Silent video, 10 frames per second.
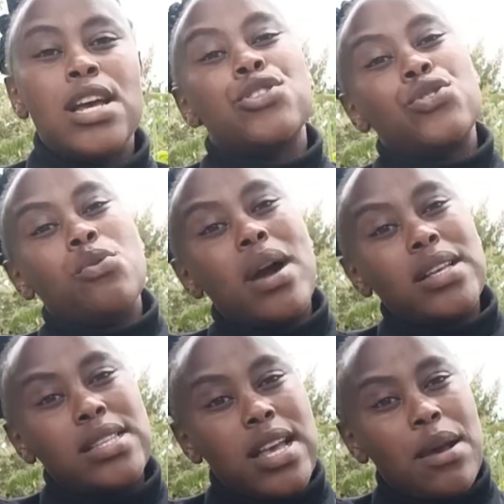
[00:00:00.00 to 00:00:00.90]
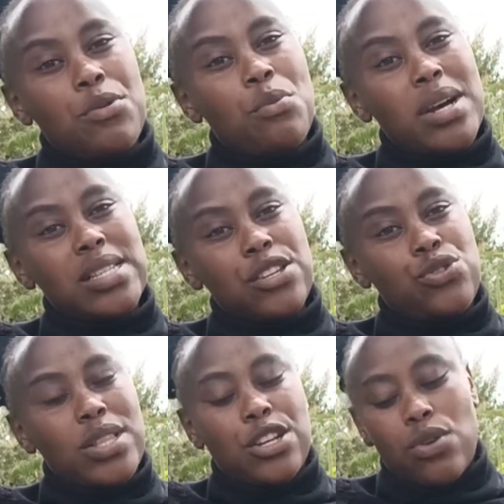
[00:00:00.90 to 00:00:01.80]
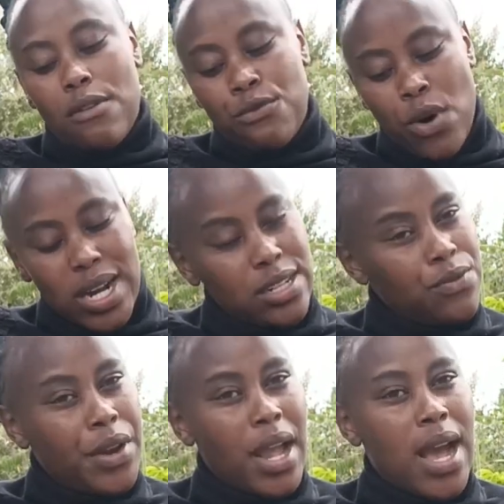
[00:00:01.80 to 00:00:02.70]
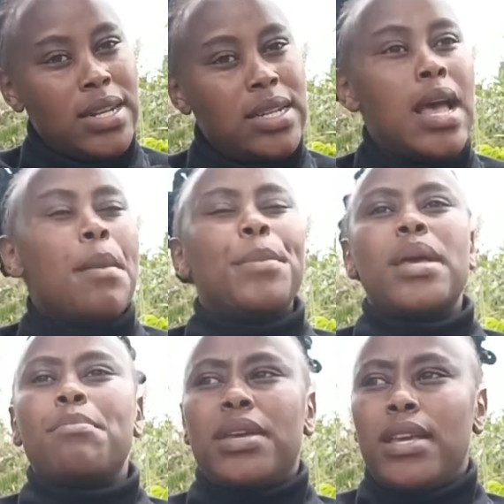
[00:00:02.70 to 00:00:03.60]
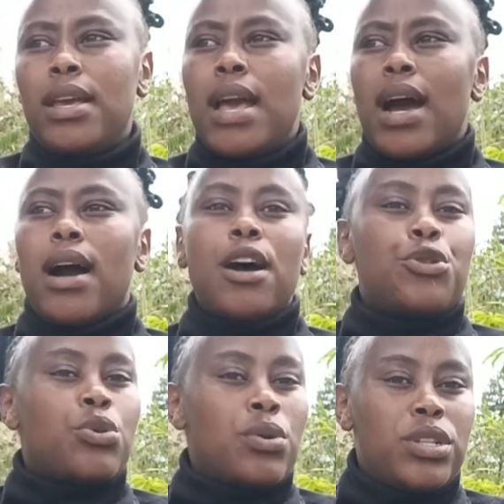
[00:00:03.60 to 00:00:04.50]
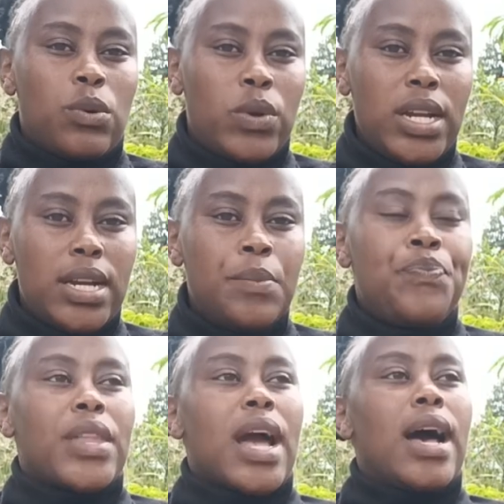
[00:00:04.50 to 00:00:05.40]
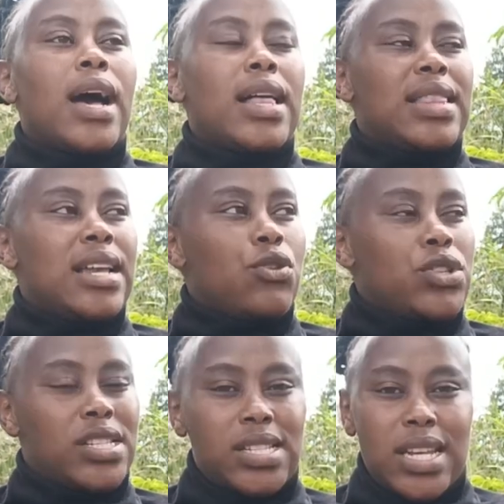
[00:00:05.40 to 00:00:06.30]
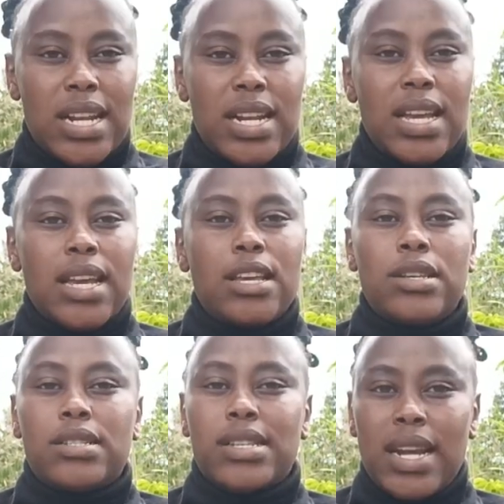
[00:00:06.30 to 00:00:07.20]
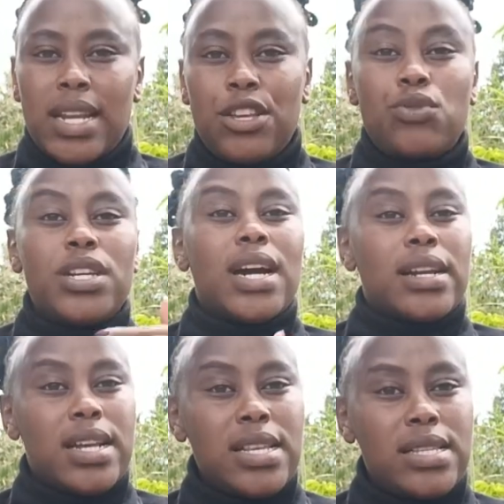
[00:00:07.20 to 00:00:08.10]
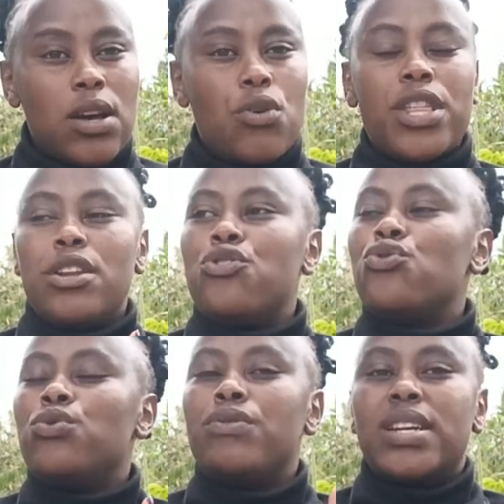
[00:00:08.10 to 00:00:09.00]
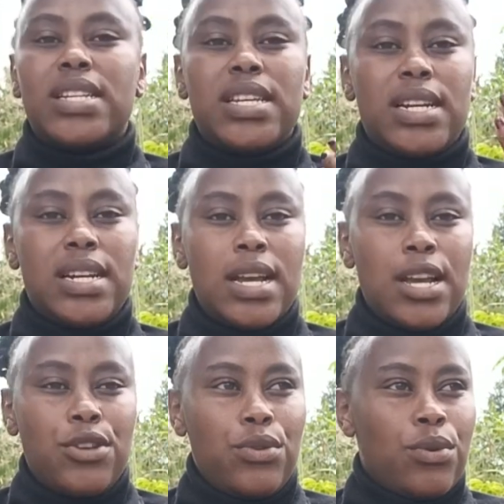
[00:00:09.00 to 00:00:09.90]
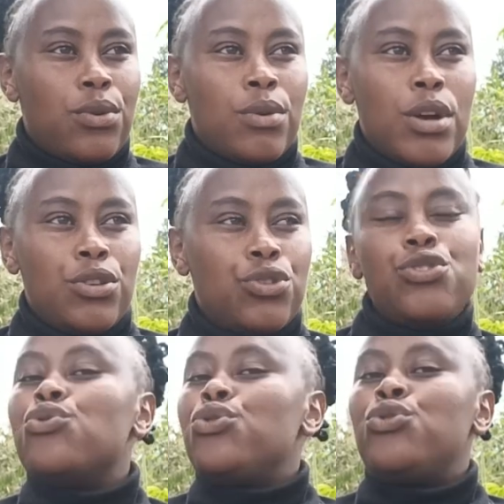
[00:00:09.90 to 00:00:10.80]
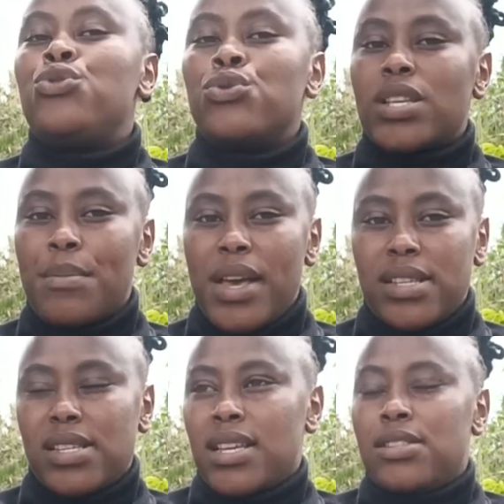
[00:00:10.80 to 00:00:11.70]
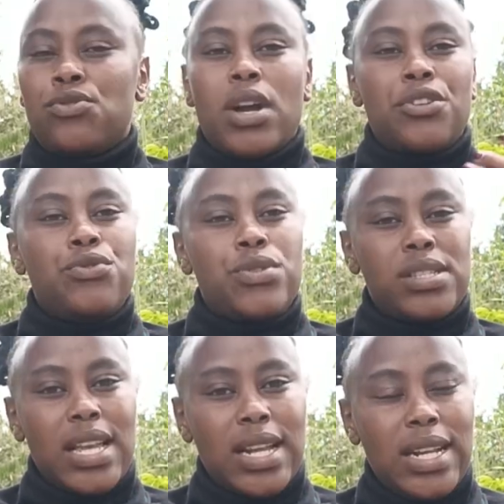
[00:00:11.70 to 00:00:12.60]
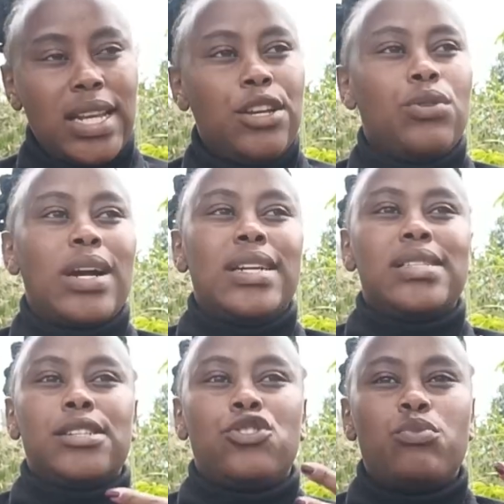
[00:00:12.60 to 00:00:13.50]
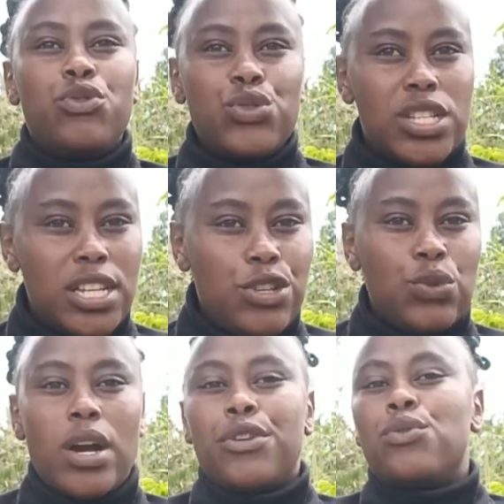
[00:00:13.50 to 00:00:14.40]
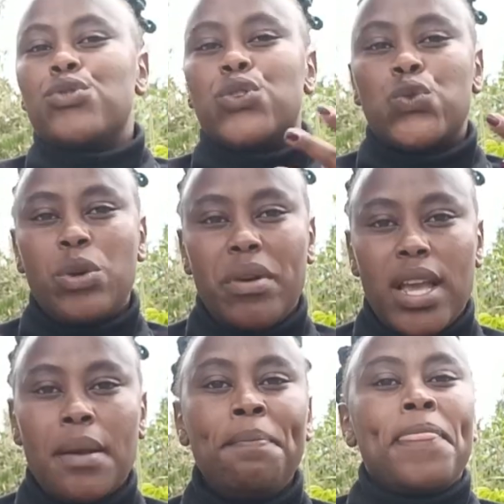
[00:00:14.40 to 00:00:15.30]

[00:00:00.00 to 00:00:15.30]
So you must ensure that you have worked very hard, maybe throughout the week. And then on Saturday, Sunday, you take a rest, or then you even take, you know, you do some exercise. You can do cycling, you can listen to music, you can go swimming.